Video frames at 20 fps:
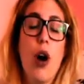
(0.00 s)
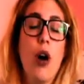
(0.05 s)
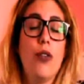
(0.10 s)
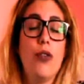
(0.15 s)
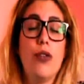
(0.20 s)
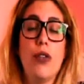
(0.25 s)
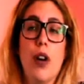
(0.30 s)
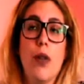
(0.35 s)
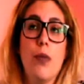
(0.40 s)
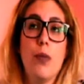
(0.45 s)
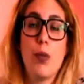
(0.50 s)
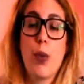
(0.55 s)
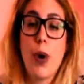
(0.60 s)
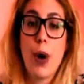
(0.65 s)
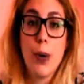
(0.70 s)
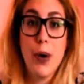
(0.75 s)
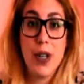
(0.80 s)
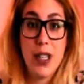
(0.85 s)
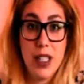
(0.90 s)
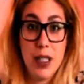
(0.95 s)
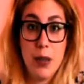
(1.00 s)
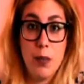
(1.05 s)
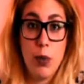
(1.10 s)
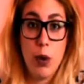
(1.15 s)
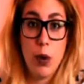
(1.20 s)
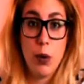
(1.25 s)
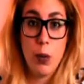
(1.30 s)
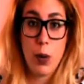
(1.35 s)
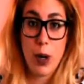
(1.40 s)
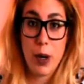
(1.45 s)
of very
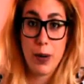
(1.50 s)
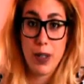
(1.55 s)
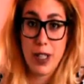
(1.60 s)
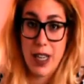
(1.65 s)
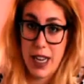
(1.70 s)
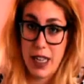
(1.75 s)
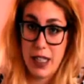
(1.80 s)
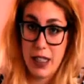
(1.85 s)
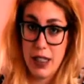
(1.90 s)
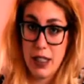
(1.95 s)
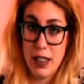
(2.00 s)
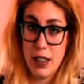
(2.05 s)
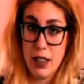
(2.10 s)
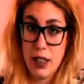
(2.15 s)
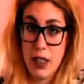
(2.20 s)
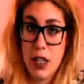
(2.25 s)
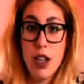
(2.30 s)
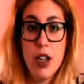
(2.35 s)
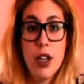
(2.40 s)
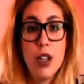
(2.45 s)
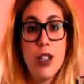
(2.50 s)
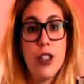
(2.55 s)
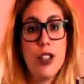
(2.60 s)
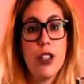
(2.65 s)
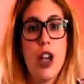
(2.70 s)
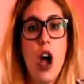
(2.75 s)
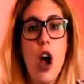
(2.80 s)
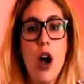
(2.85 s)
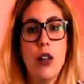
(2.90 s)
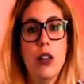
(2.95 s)
simple verb tenses.
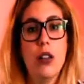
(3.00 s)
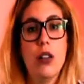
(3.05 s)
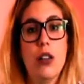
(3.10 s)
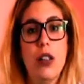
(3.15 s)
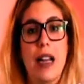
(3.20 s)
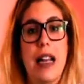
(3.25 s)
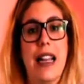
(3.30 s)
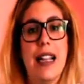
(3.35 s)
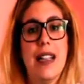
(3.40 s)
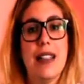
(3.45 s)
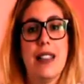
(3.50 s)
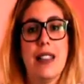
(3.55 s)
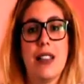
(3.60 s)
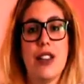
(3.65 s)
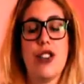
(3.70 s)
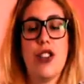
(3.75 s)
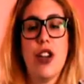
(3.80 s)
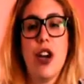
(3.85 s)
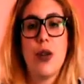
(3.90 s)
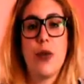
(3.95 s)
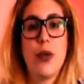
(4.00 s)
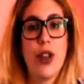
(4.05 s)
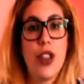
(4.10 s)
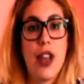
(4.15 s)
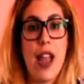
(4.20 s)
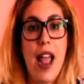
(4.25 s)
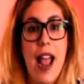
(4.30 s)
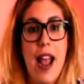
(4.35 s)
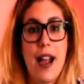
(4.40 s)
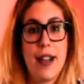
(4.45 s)
So let's start
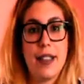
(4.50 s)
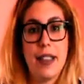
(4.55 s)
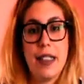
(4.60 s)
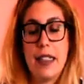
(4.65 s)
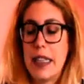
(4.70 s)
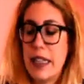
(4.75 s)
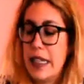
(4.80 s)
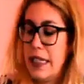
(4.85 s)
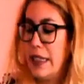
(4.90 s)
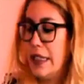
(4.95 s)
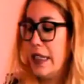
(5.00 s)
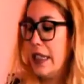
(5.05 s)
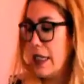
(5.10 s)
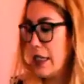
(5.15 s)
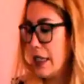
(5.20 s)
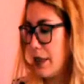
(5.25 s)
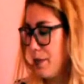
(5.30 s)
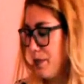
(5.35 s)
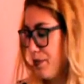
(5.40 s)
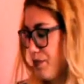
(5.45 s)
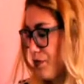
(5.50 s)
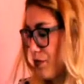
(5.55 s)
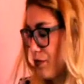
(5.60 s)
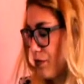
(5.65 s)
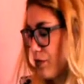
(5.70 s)
with the exercises.